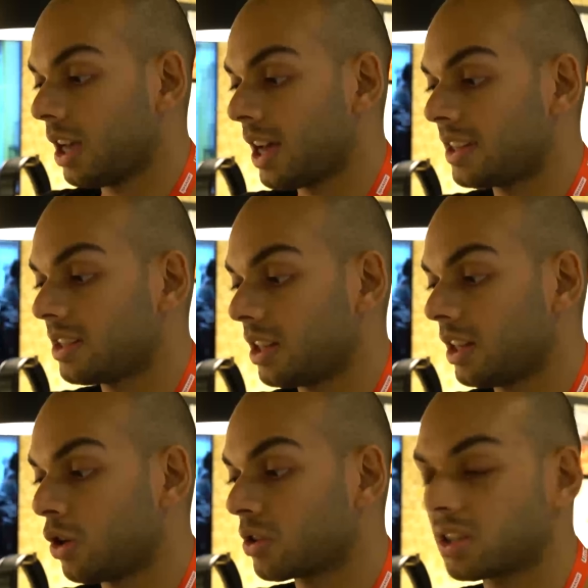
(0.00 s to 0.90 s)
has
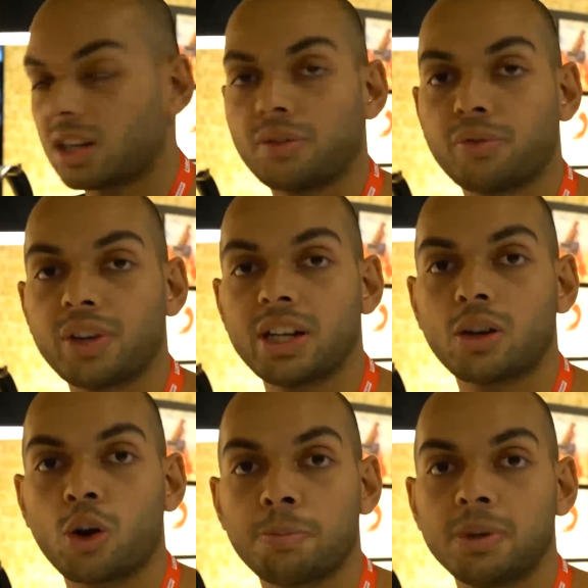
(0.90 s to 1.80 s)
an oxide-free
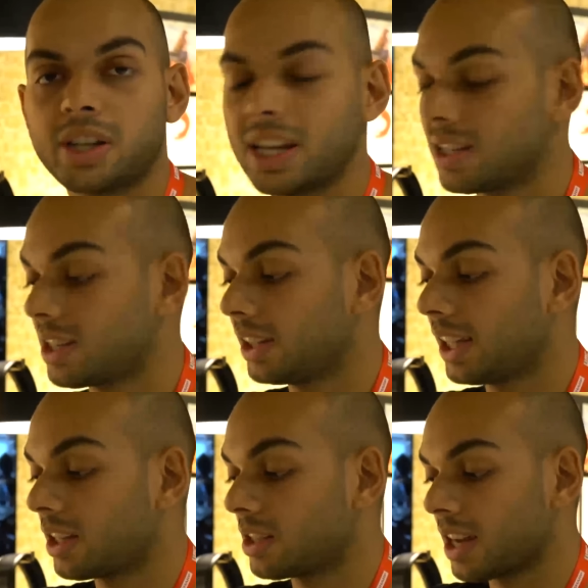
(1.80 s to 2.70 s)
copper casing
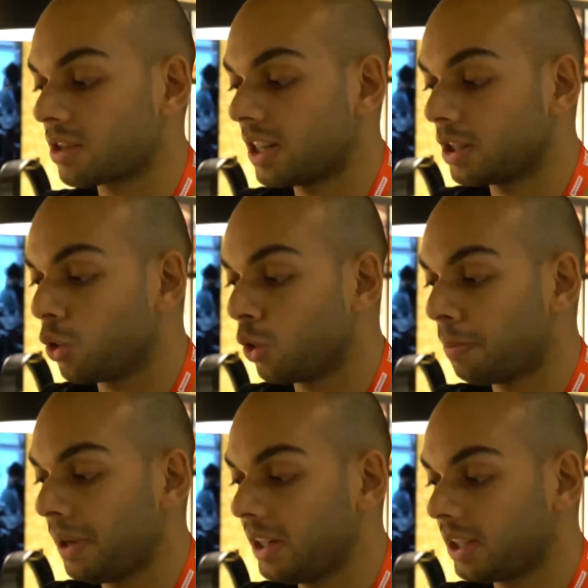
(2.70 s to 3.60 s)
that is actually
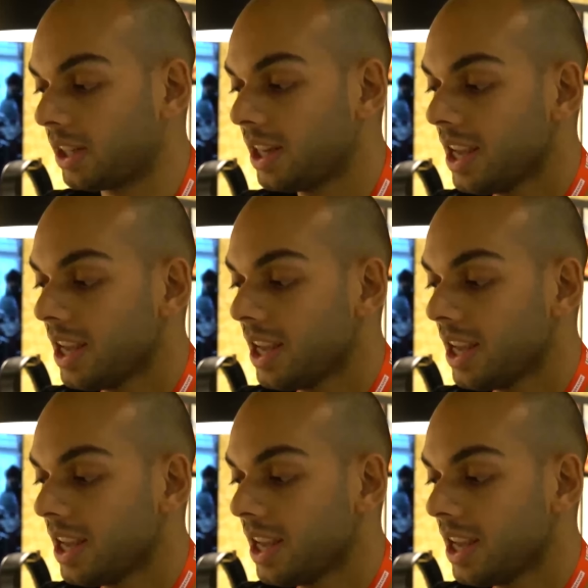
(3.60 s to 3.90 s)
gold-plated,